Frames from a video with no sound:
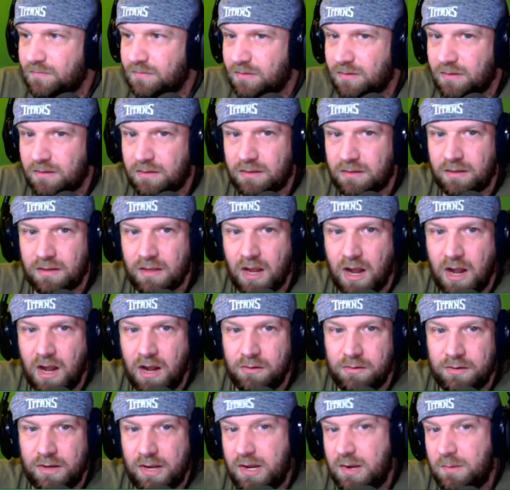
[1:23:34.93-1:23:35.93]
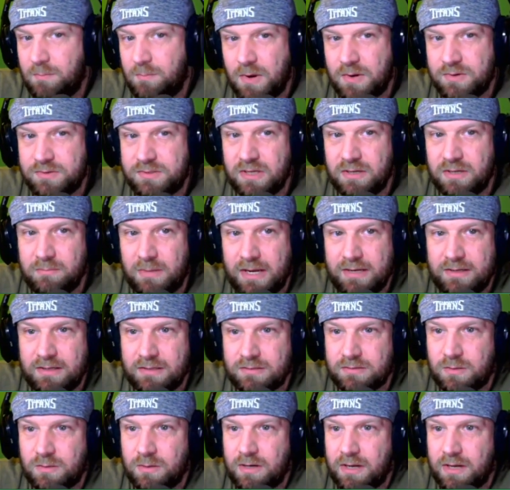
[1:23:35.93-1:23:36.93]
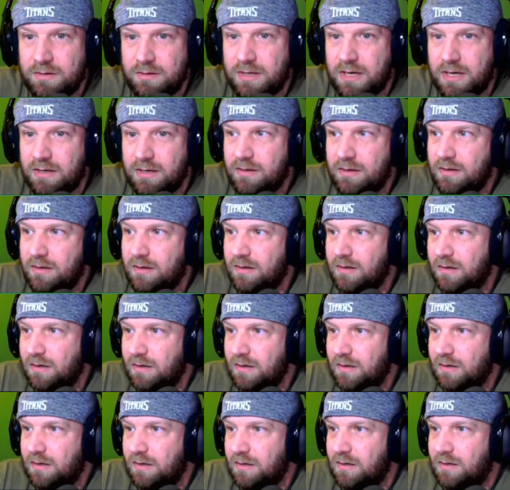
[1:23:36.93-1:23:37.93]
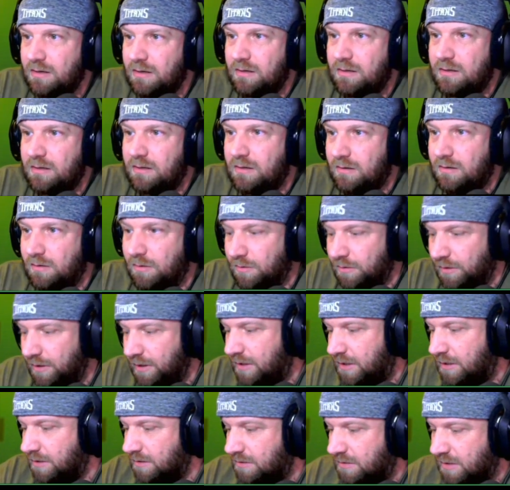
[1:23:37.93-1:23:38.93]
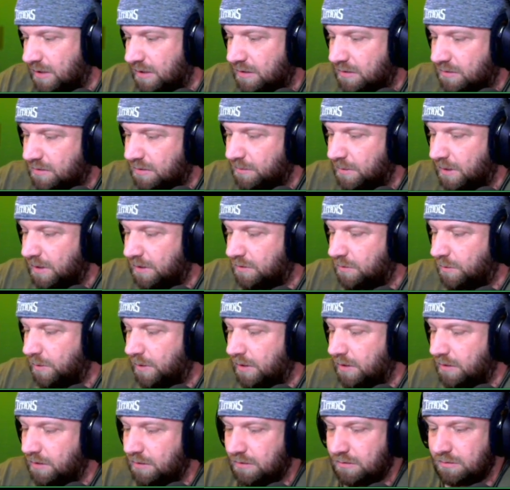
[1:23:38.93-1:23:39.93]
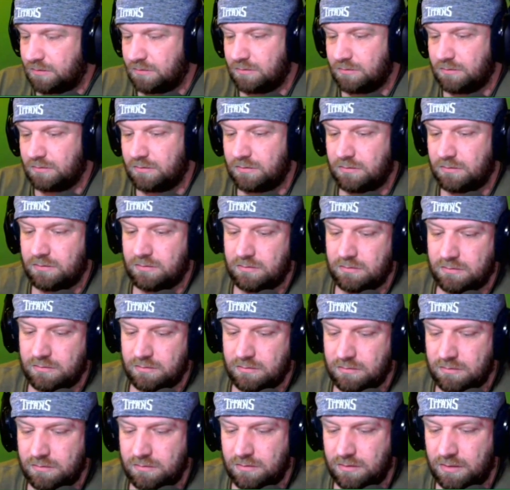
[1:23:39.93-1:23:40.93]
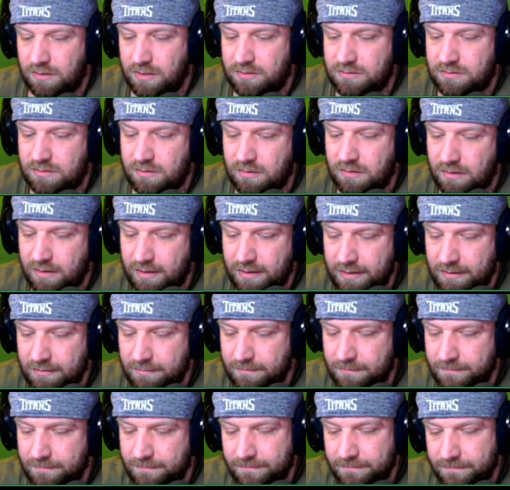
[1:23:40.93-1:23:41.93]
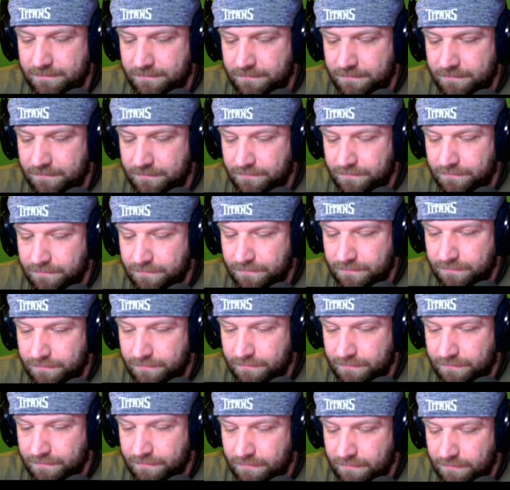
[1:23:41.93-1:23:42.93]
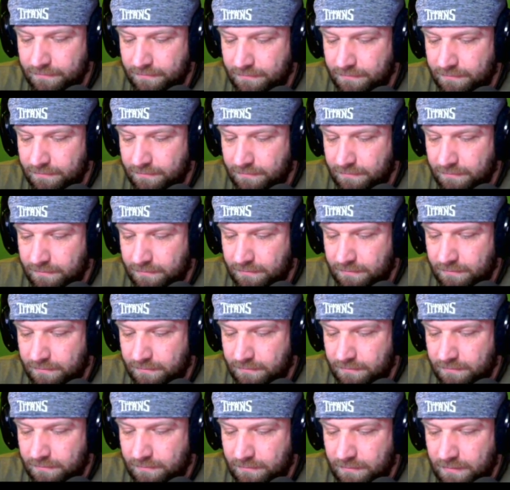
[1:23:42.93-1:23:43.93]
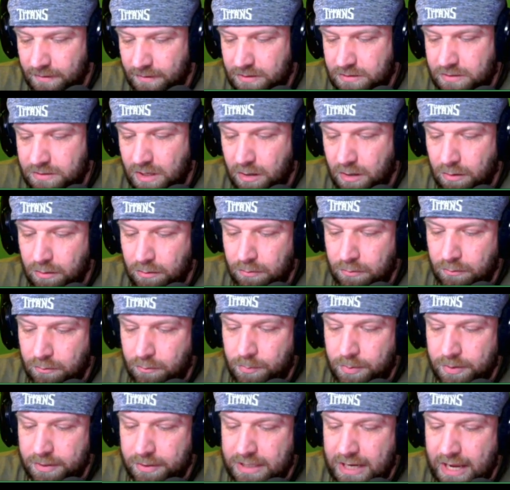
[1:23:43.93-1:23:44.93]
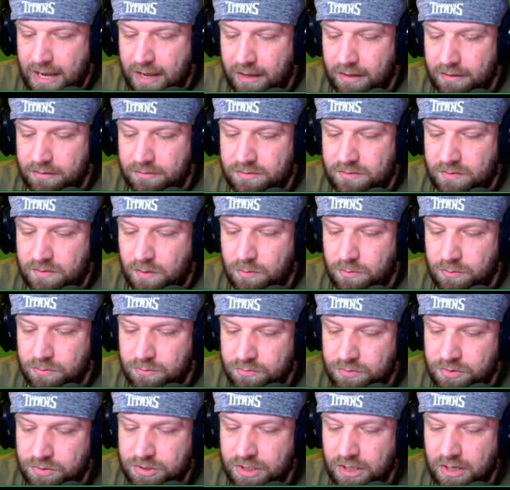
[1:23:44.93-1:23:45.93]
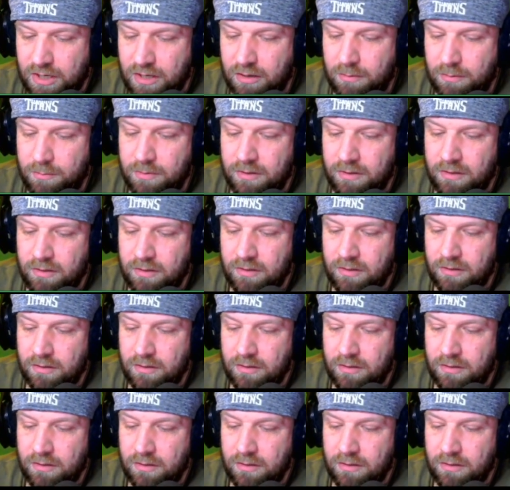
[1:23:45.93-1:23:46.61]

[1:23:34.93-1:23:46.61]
look myself. Oh, he posted in my Discord. I don't care. Or he can send it to me on Twitter, Instagram. Okay. So, but yeah, so Shib